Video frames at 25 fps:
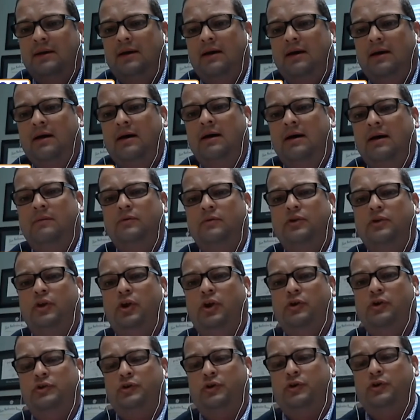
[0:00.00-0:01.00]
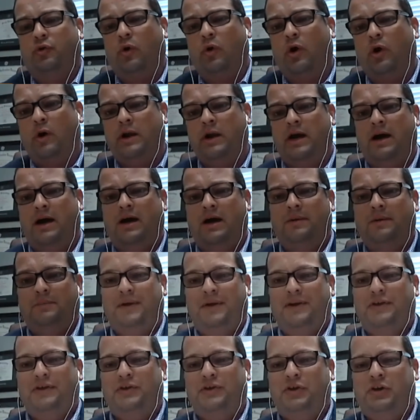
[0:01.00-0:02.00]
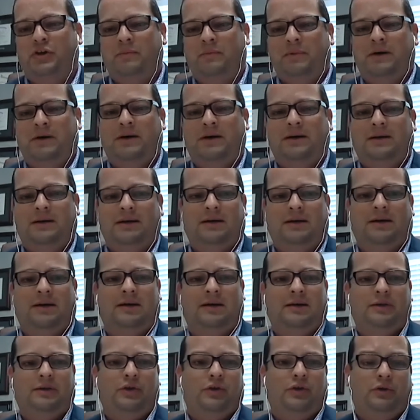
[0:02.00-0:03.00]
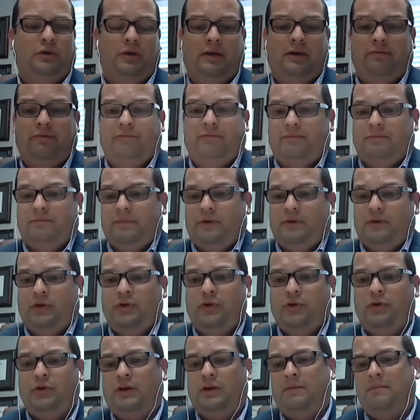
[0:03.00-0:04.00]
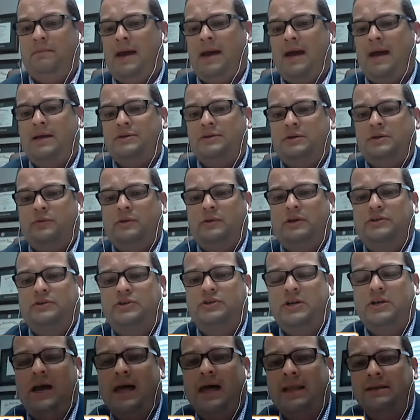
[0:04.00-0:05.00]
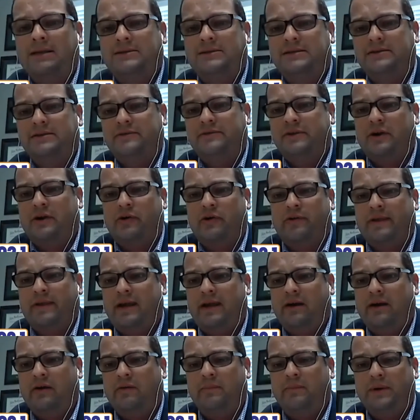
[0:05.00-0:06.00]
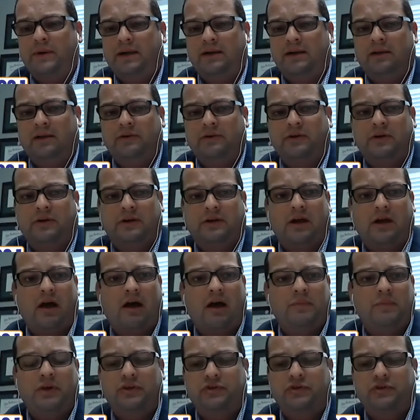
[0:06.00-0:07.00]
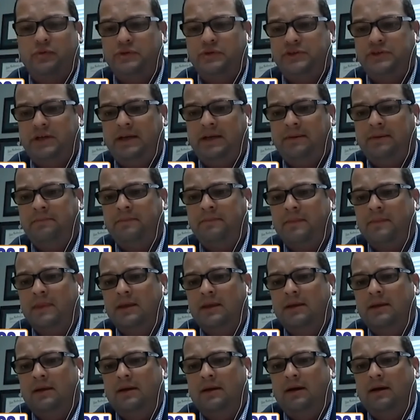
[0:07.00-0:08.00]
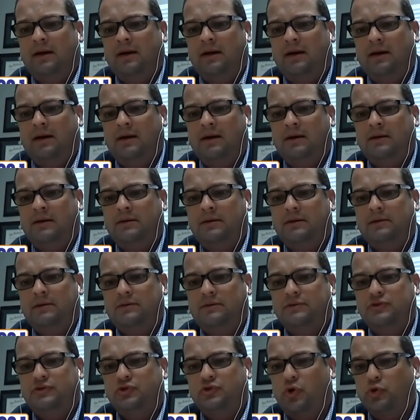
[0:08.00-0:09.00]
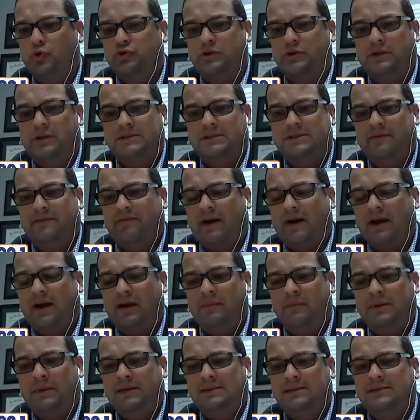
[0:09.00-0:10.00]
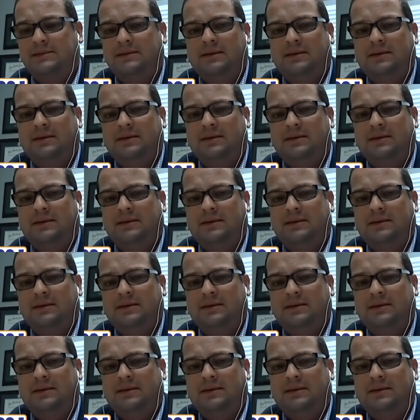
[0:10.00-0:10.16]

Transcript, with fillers: Uh, you know, growing up in Cuba, uh, you, if, you know, you could imagine the challenges that are there being under a communist regime, uh, socialist environment,